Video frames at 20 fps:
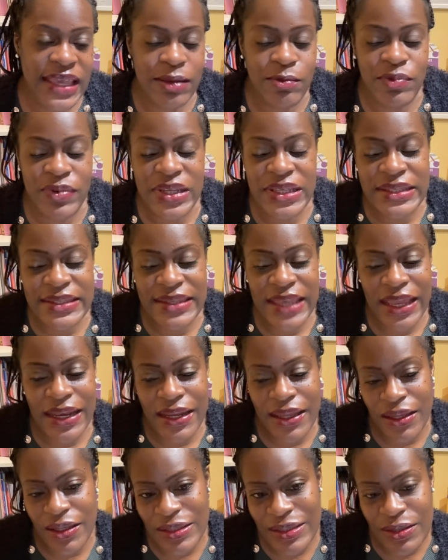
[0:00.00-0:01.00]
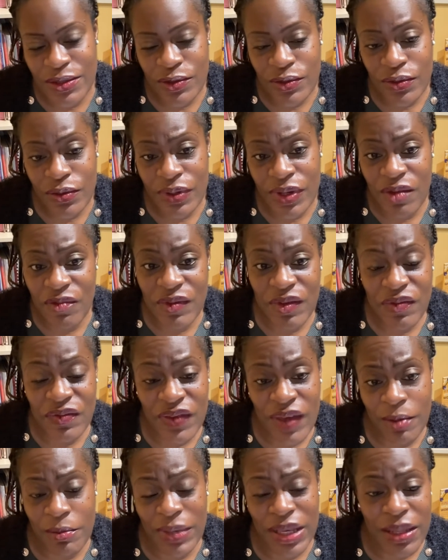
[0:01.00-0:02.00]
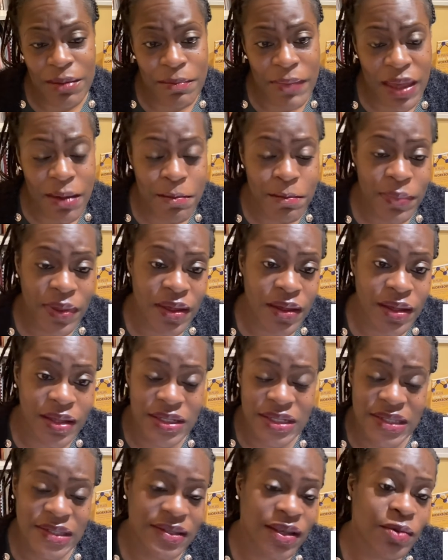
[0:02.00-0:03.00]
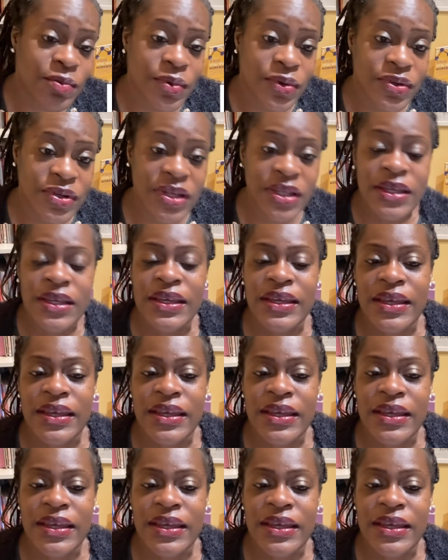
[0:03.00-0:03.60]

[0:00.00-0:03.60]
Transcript: retelling a story of a family member and so on.